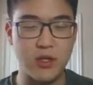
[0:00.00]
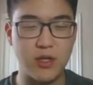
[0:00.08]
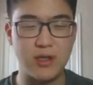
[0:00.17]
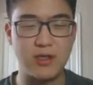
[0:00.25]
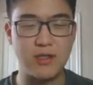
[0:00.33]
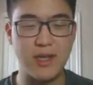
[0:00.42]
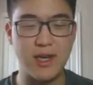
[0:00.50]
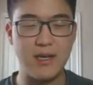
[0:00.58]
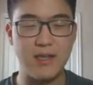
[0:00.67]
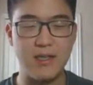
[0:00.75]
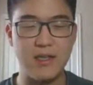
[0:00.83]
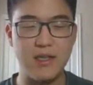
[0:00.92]
It's
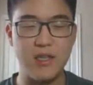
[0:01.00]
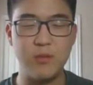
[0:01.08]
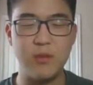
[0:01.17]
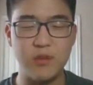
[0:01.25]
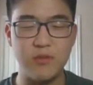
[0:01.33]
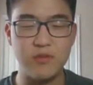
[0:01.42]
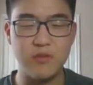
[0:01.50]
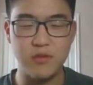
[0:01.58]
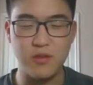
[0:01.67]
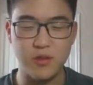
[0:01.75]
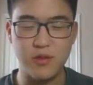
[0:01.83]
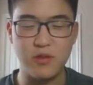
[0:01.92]
that even if
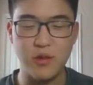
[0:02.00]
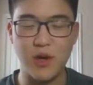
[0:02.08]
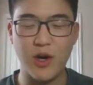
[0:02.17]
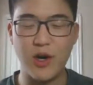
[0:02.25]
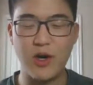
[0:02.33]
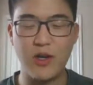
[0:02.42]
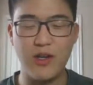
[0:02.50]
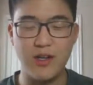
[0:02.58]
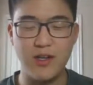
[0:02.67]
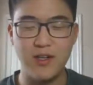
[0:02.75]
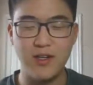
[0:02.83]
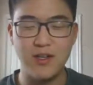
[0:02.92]
you are
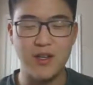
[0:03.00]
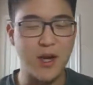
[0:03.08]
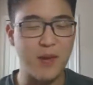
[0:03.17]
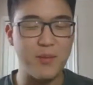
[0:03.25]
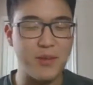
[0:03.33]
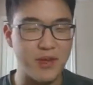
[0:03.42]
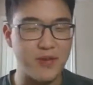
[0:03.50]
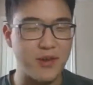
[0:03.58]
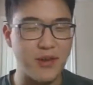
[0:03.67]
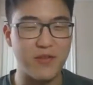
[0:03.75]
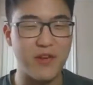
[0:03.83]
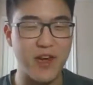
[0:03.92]
not being
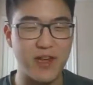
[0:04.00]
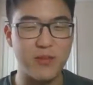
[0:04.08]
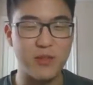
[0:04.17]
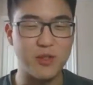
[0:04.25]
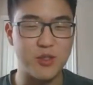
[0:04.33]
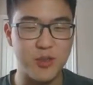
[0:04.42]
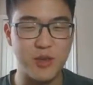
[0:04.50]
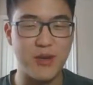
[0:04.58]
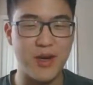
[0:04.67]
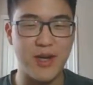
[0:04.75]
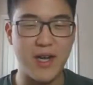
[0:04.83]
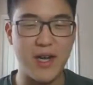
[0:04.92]
very valuable to me
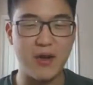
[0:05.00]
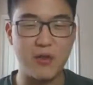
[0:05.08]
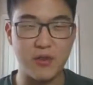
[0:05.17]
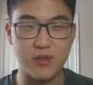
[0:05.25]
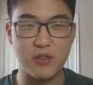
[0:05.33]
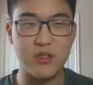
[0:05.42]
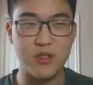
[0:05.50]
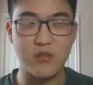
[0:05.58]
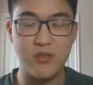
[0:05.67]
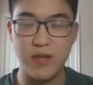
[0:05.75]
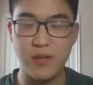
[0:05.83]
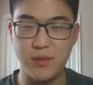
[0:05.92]
right now, you're still
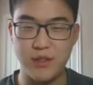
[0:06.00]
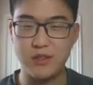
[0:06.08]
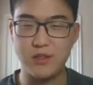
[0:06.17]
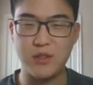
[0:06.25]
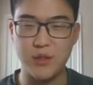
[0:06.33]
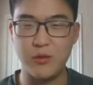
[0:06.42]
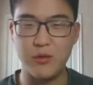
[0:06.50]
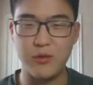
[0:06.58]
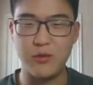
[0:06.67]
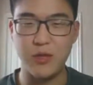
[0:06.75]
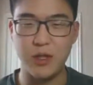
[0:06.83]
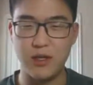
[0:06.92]
family, and so
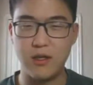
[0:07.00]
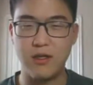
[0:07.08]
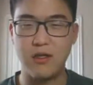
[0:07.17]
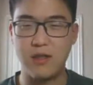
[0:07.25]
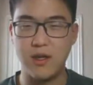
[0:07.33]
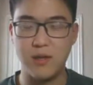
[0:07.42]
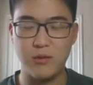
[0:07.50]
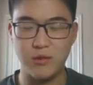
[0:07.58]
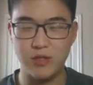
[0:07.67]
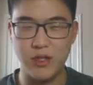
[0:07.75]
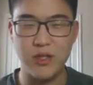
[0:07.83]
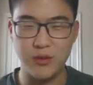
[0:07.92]
like I will
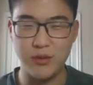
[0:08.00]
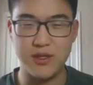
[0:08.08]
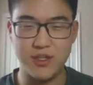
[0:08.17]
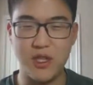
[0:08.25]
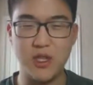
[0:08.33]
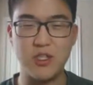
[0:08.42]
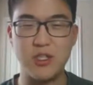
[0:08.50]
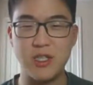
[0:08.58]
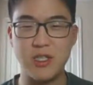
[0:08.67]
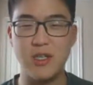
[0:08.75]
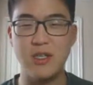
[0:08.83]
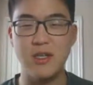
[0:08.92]
treat you as such,
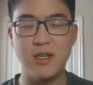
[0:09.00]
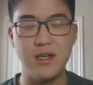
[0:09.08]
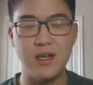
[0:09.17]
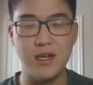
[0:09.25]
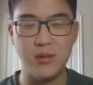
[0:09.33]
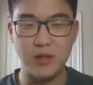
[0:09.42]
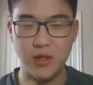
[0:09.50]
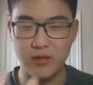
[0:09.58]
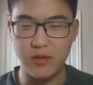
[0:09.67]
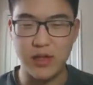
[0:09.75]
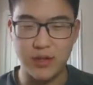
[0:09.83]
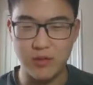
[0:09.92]
and I will give
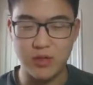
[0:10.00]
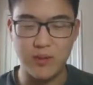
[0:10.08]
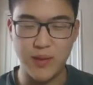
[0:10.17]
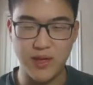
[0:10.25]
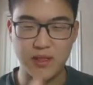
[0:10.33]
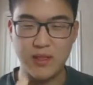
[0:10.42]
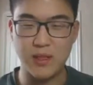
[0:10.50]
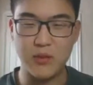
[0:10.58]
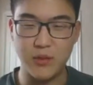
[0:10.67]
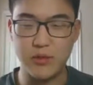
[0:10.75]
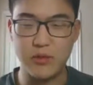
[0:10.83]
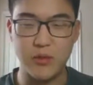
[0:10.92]
you that respect, and I
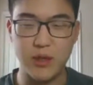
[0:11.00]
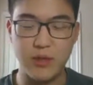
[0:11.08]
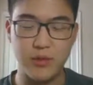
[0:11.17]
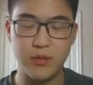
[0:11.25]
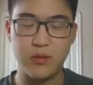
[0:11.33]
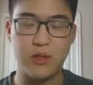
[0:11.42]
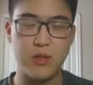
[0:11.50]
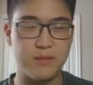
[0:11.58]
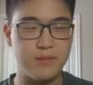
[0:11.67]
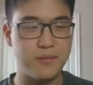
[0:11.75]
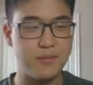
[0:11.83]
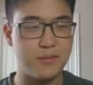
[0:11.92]
will